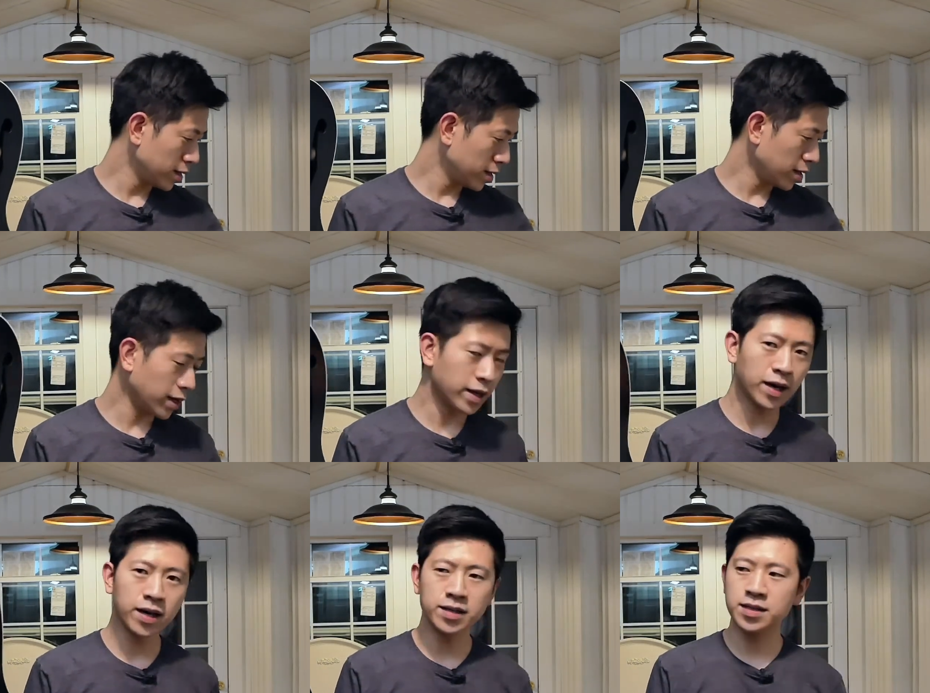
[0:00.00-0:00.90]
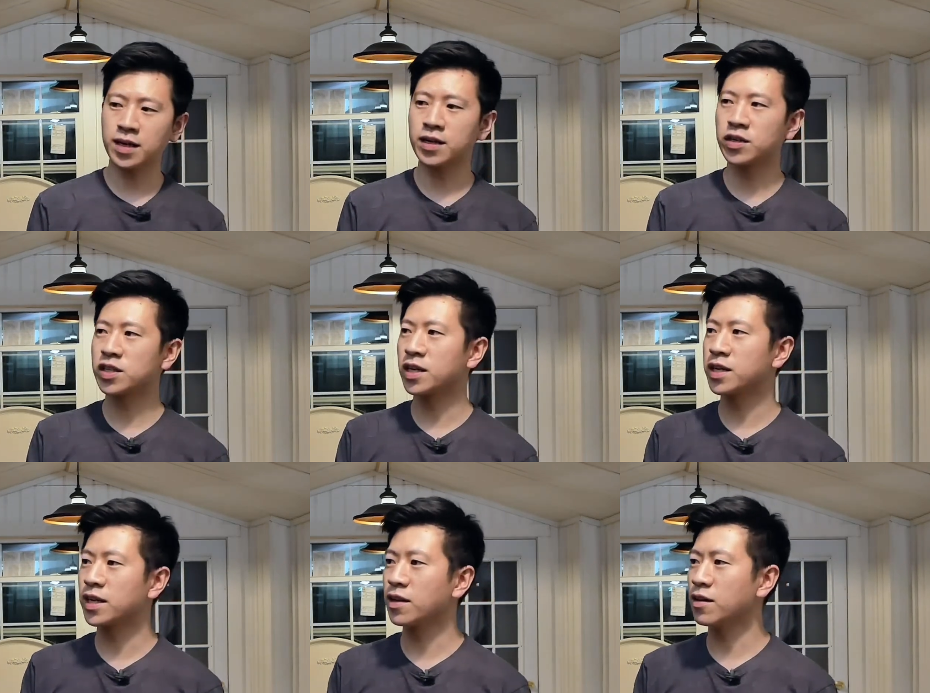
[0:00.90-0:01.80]
a nice kind of shiny
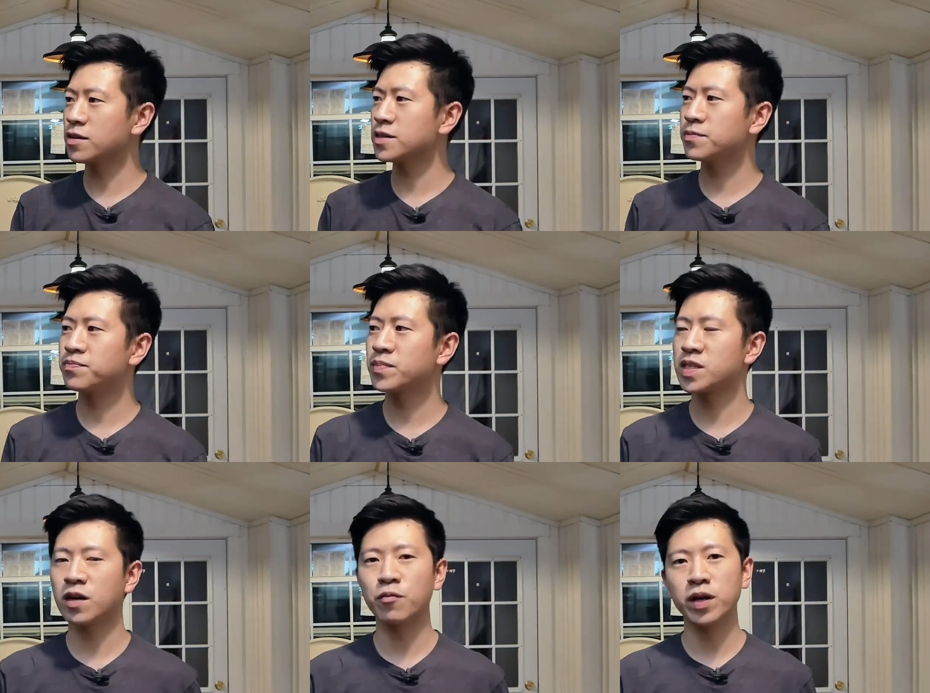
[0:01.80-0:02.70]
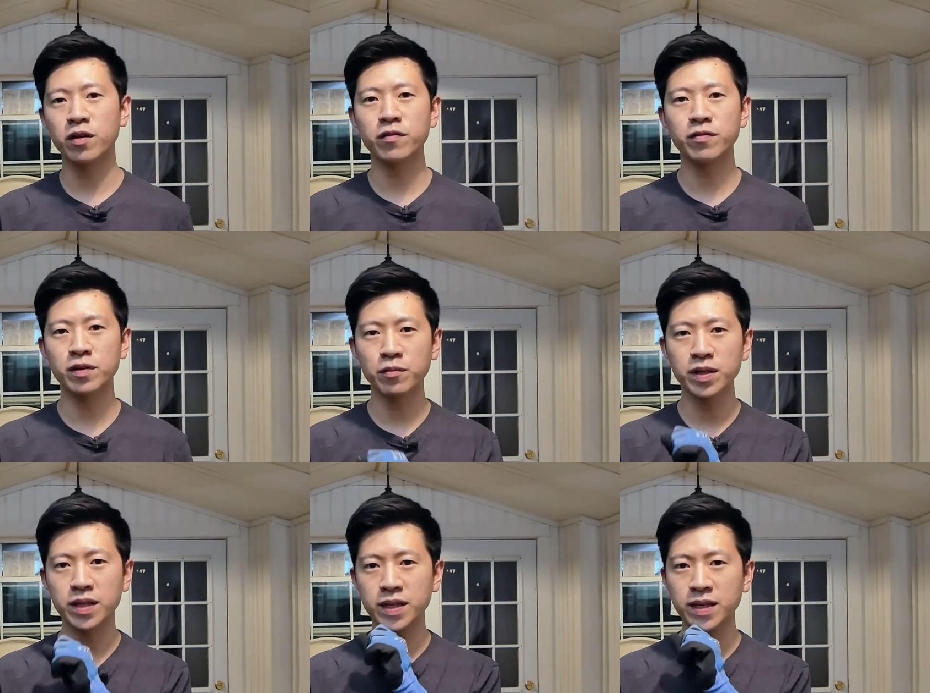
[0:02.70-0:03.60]
gloss. So I went over it
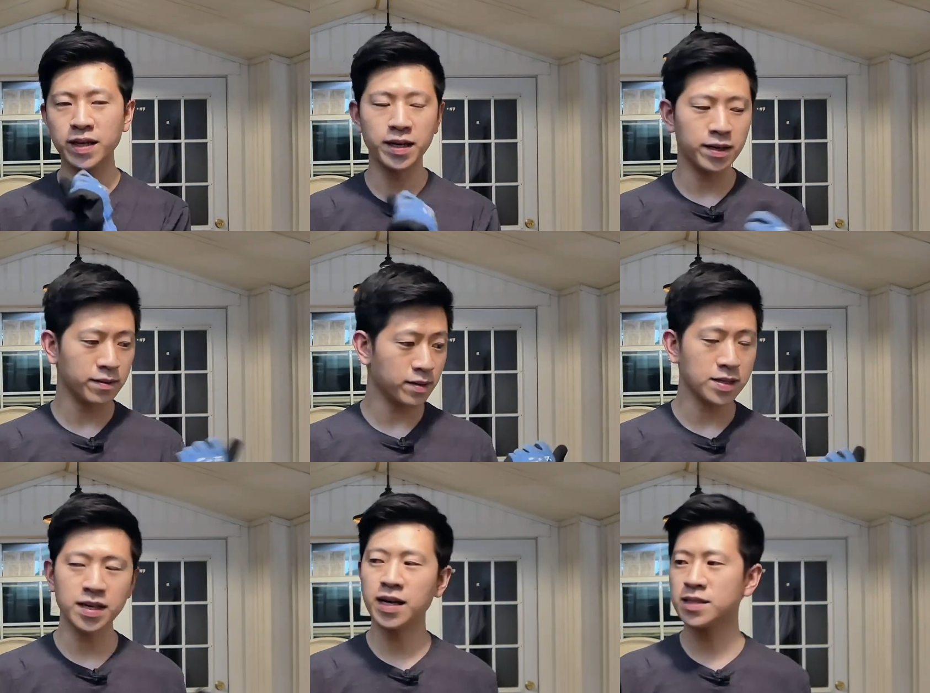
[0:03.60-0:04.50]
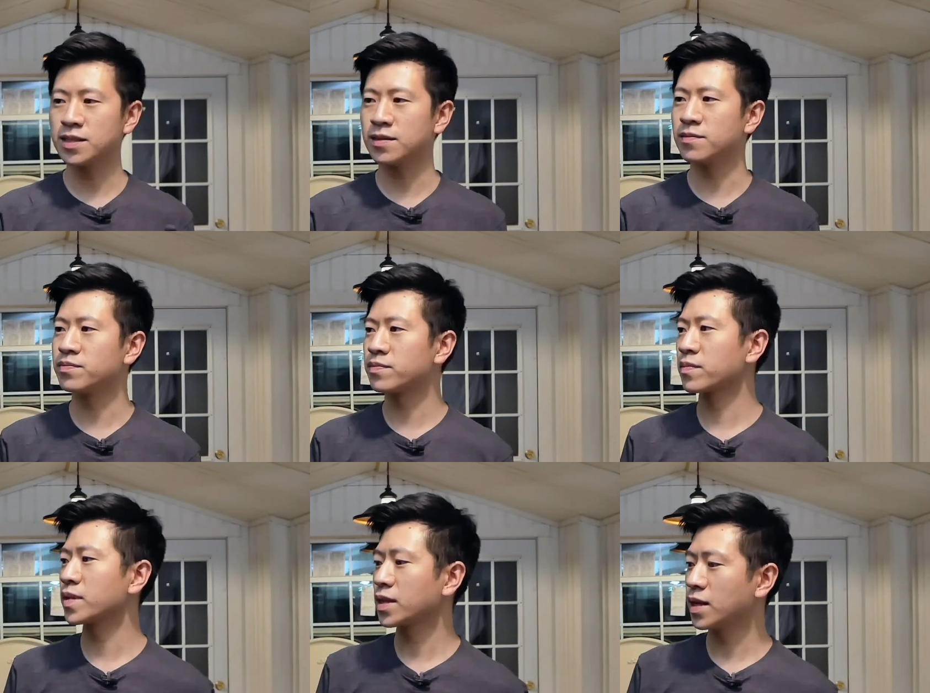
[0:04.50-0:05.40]
with the satin
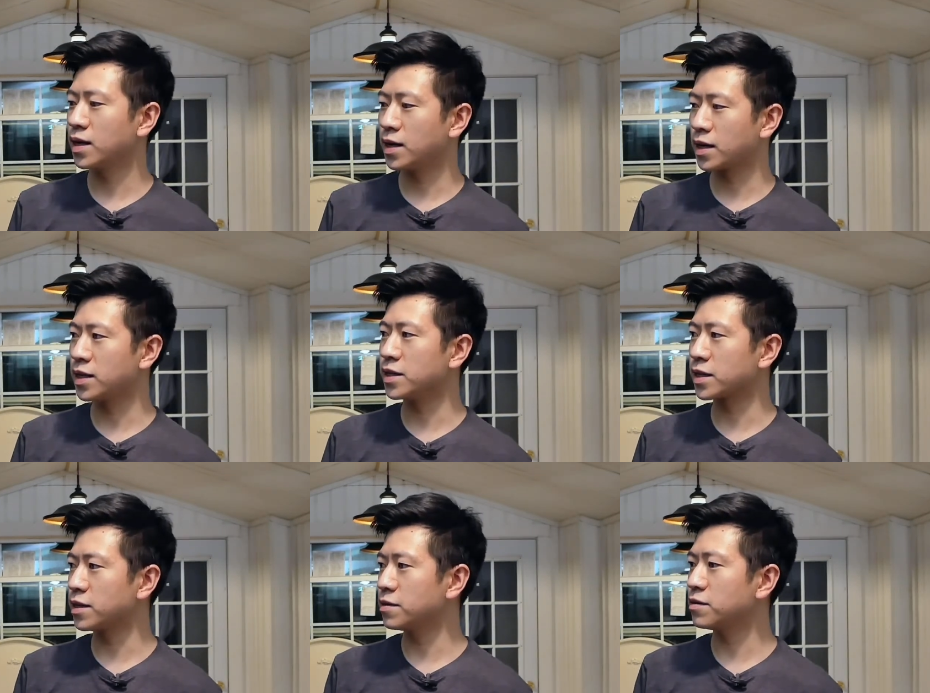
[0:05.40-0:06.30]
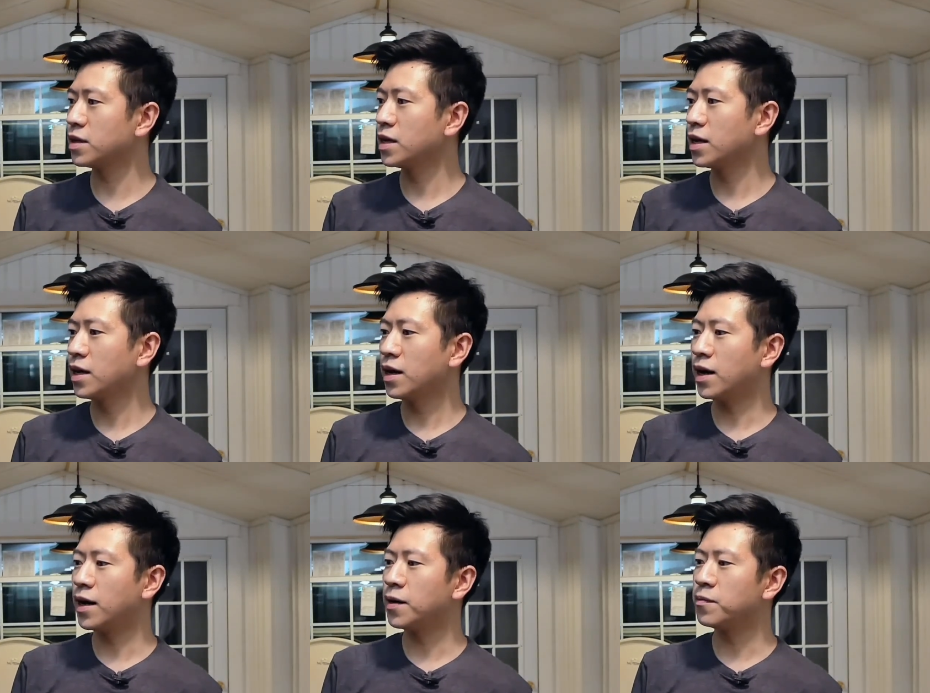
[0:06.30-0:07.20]
clear coat.
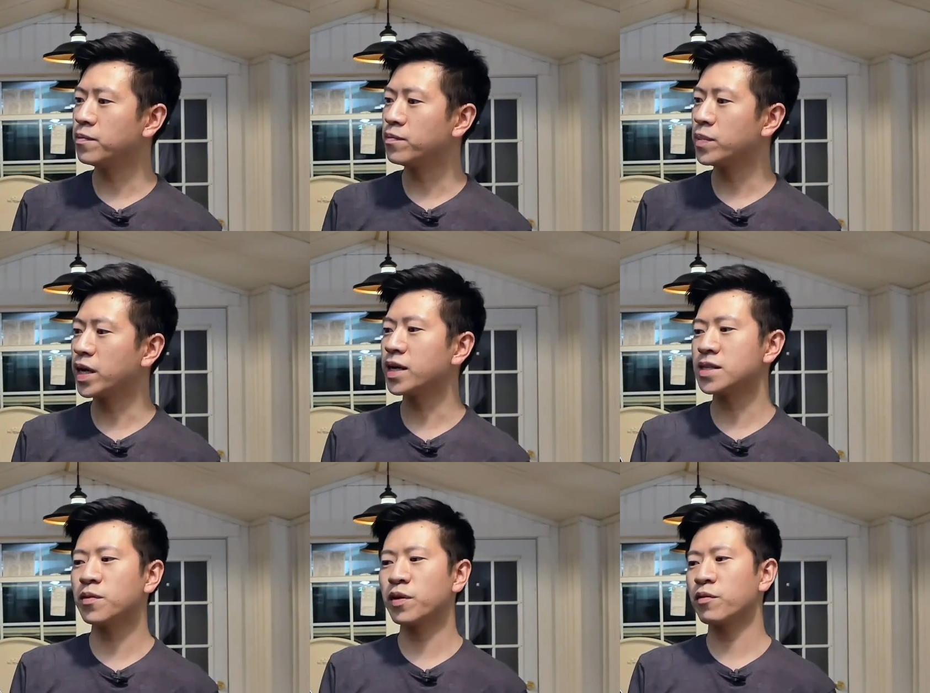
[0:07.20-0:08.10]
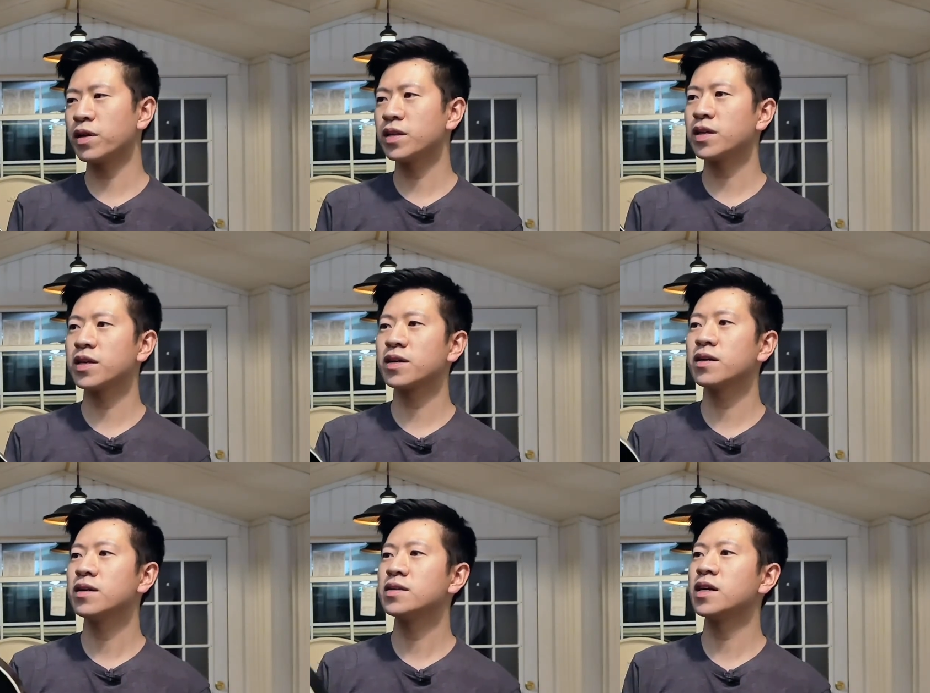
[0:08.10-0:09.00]
But yeah, tell me what you think.
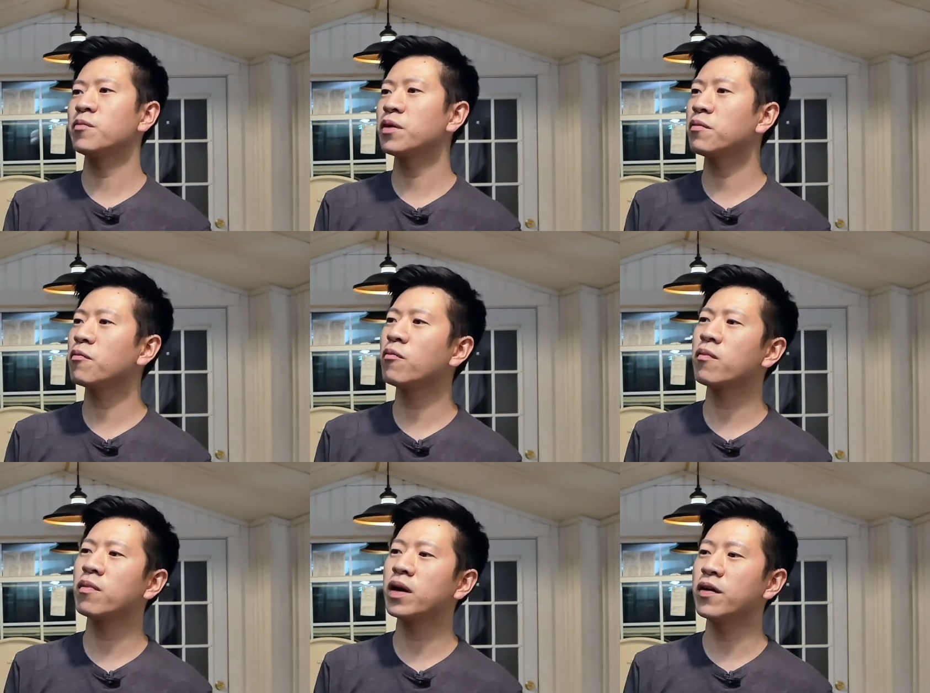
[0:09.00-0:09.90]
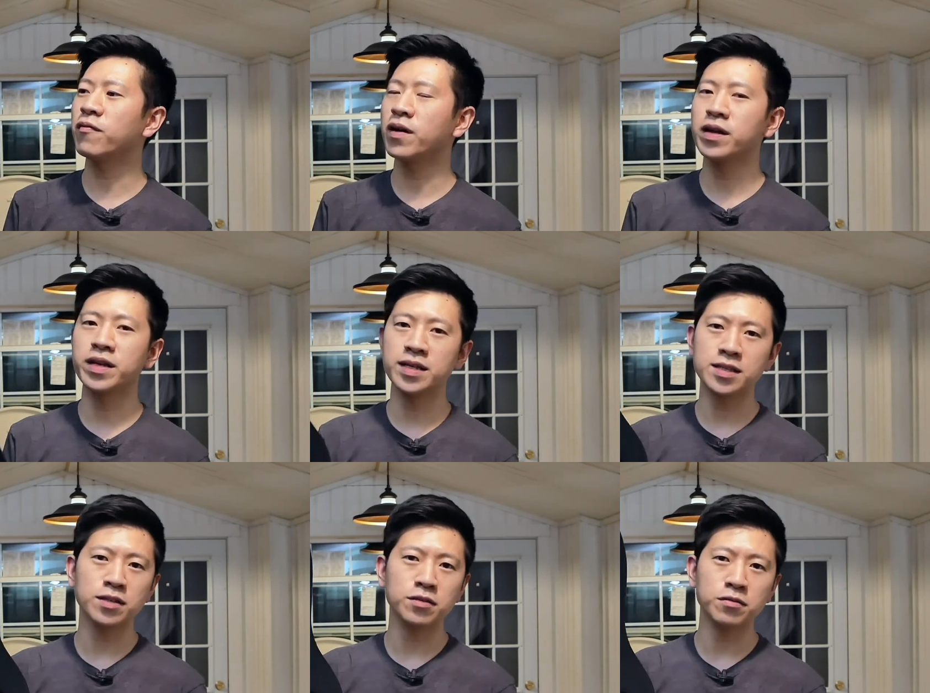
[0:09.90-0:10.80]
Tell me if I need
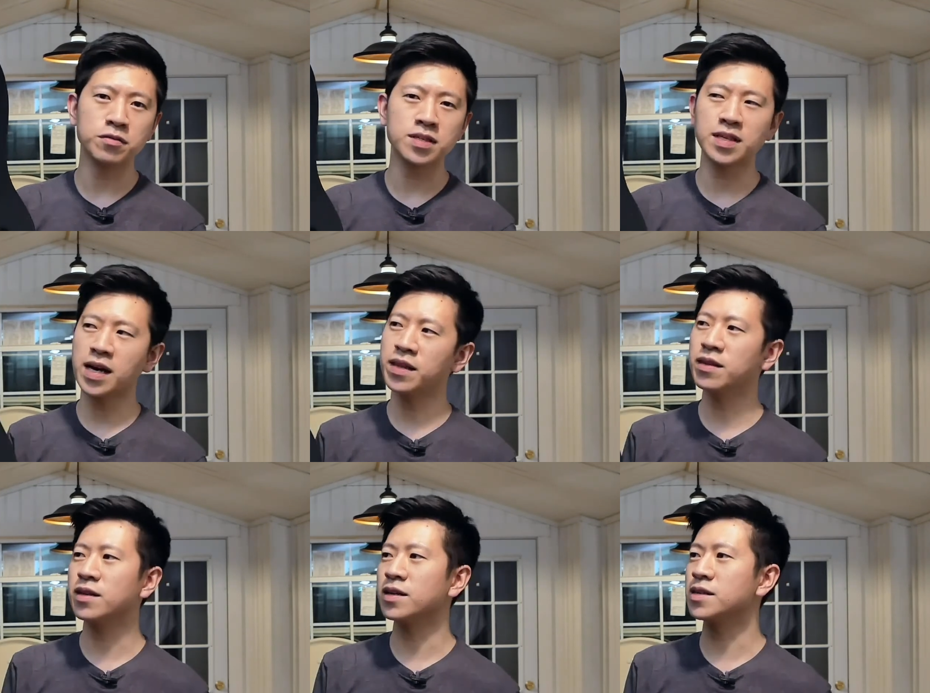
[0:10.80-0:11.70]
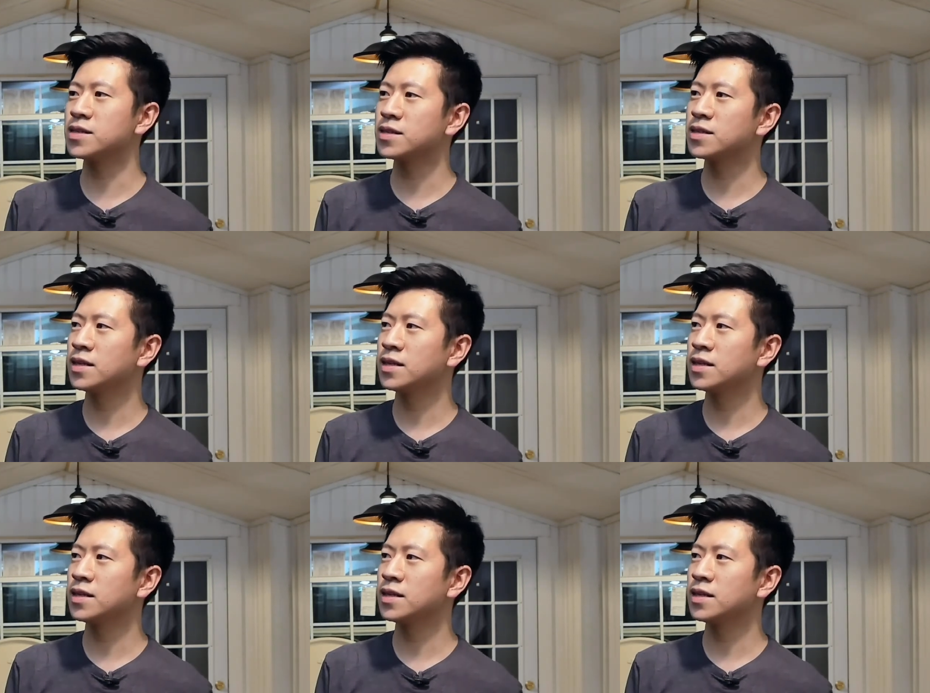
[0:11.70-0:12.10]
to sand this